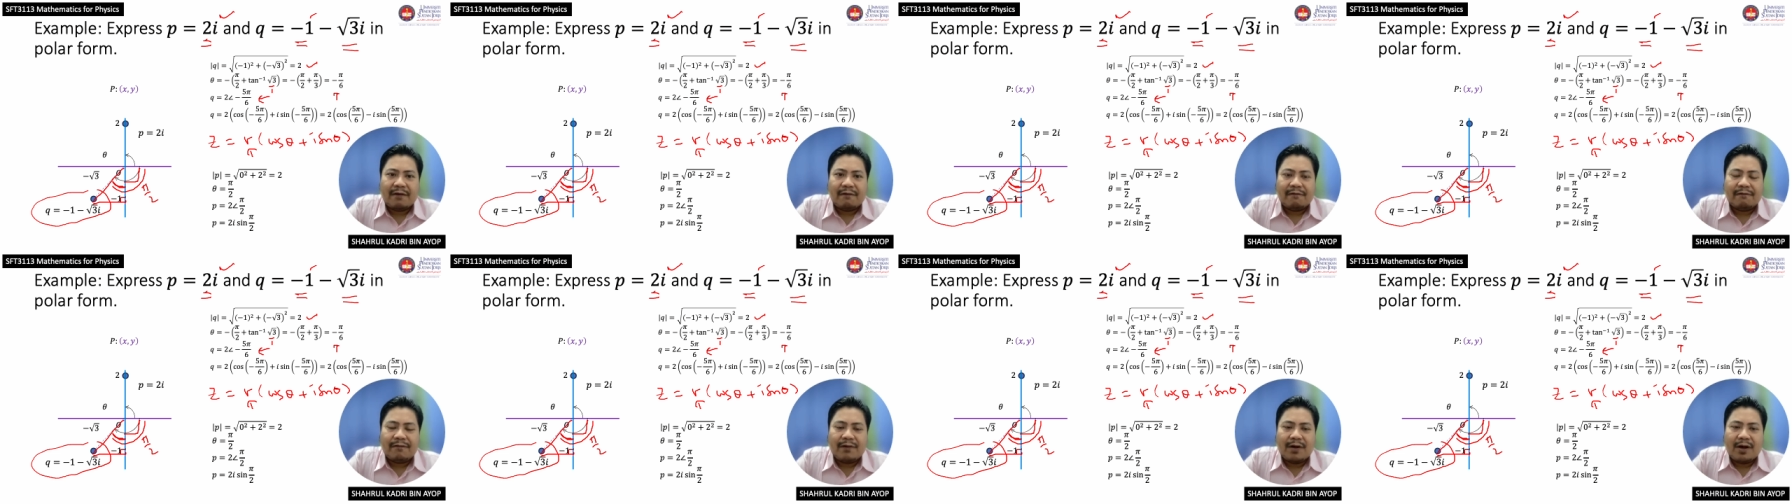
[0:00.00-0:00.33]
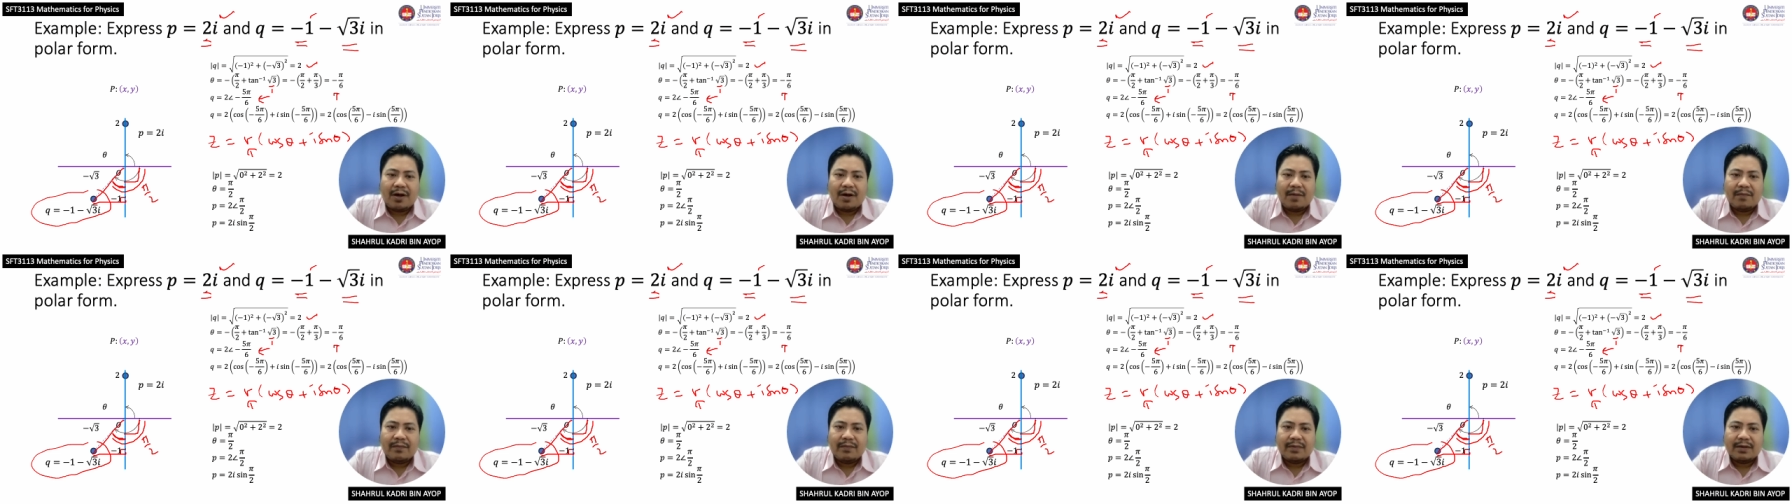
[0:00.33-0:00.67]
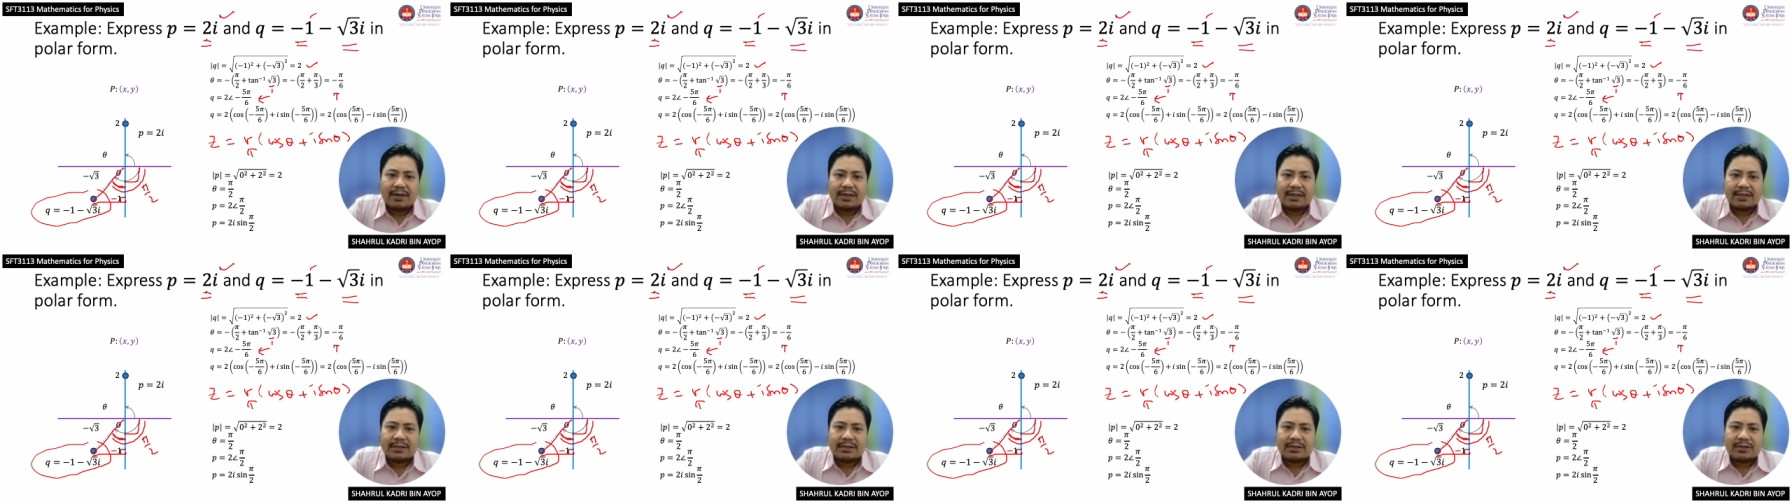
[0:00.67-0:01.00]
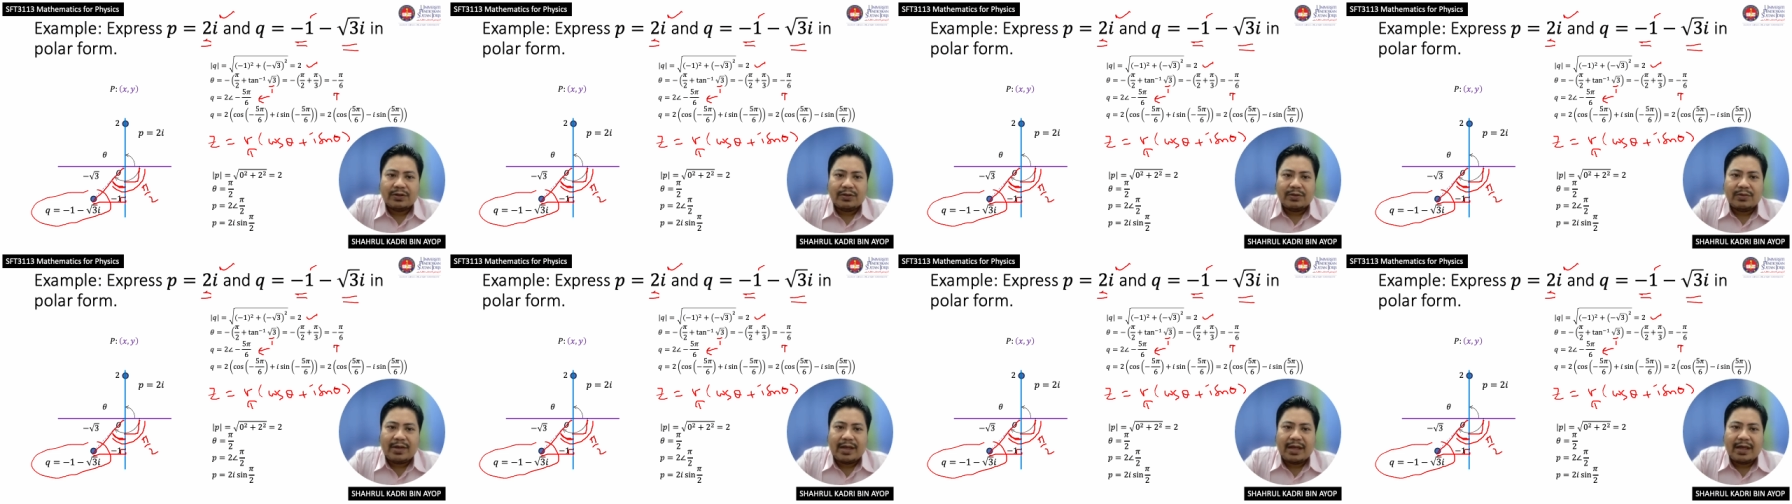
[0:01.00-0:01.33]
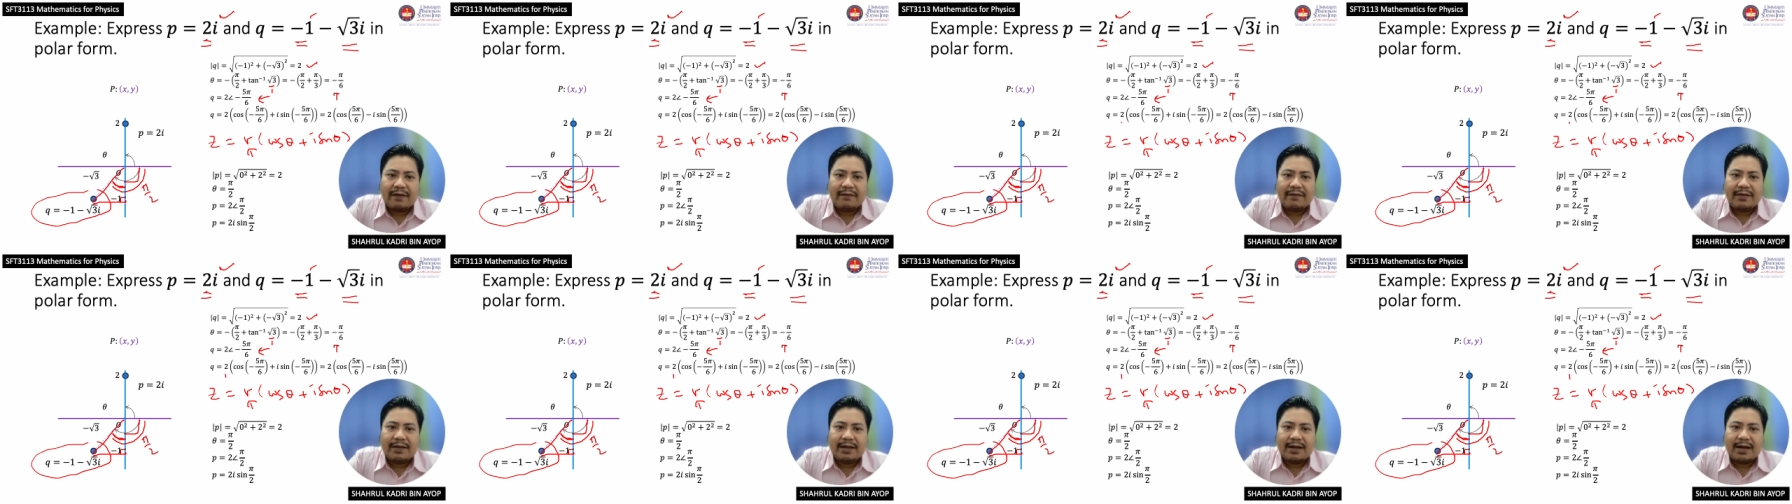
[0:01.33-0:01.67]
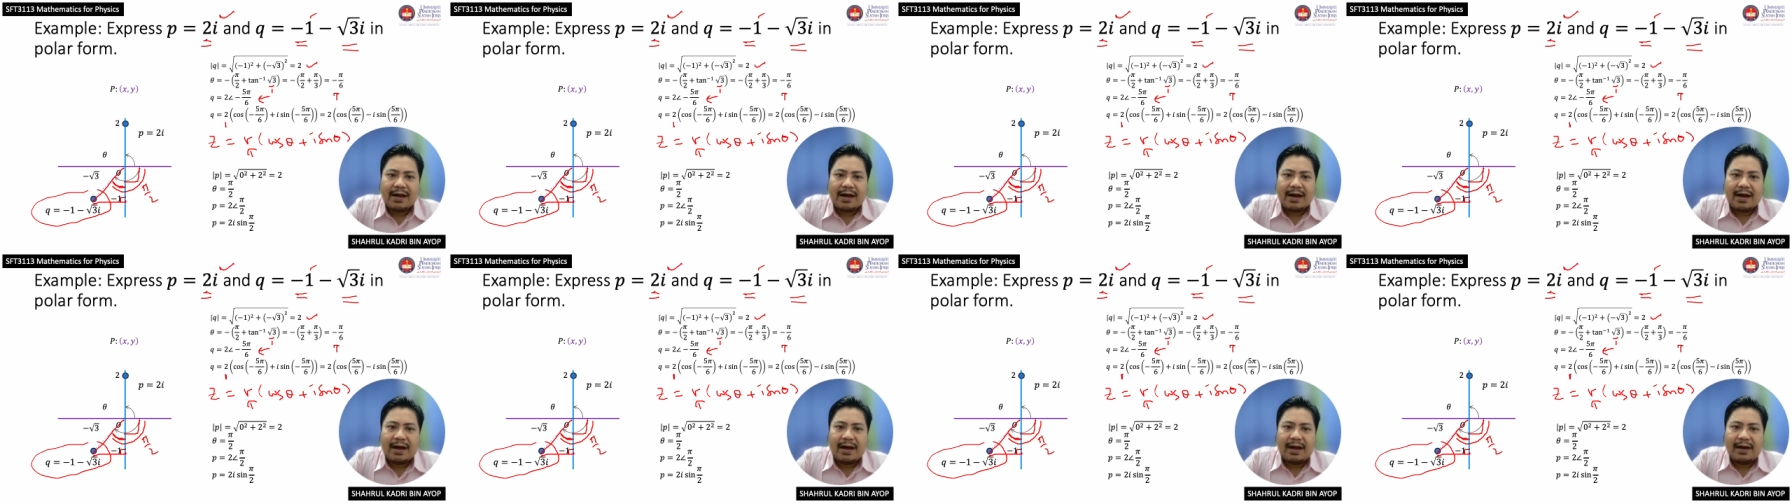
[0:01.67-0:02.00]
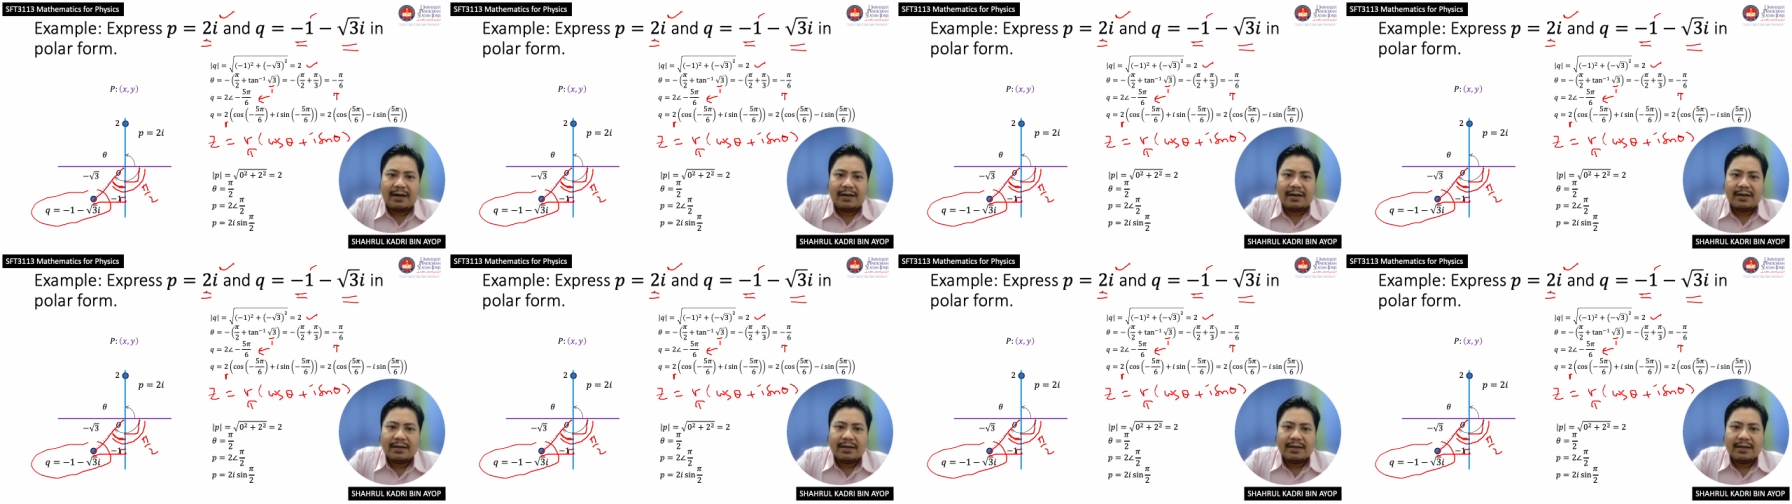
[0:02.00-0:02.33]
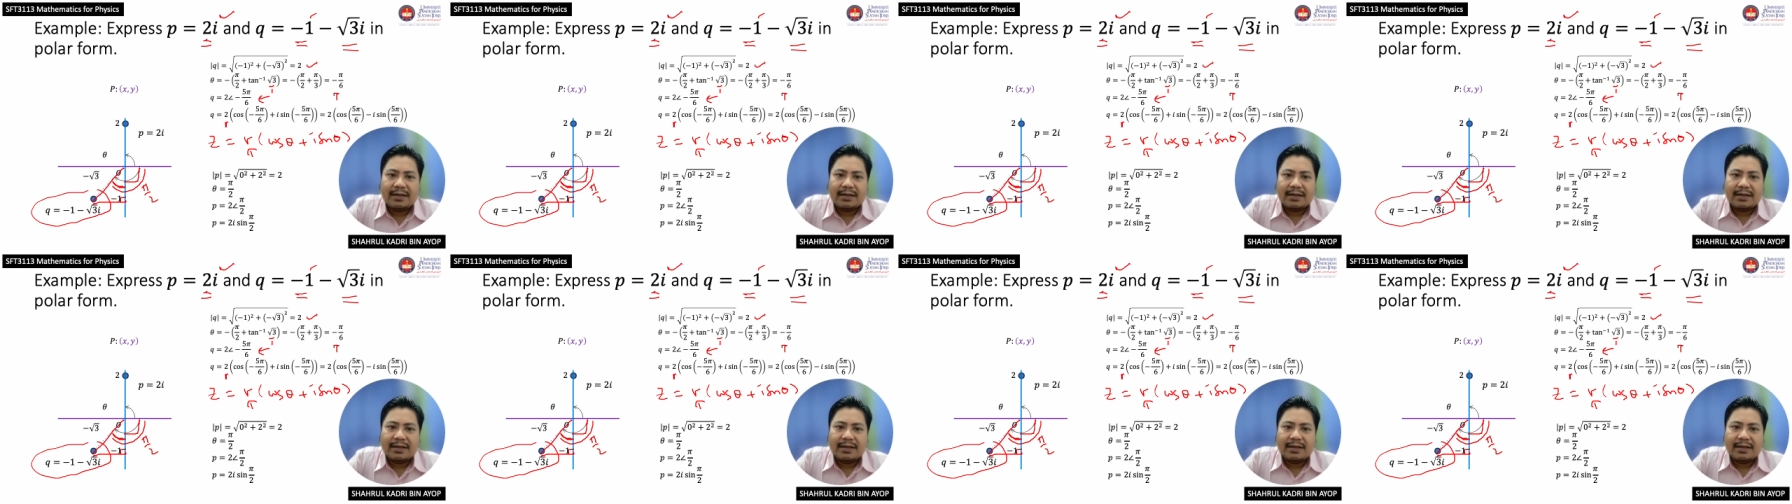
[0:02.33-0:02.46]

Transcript: form. So you have here r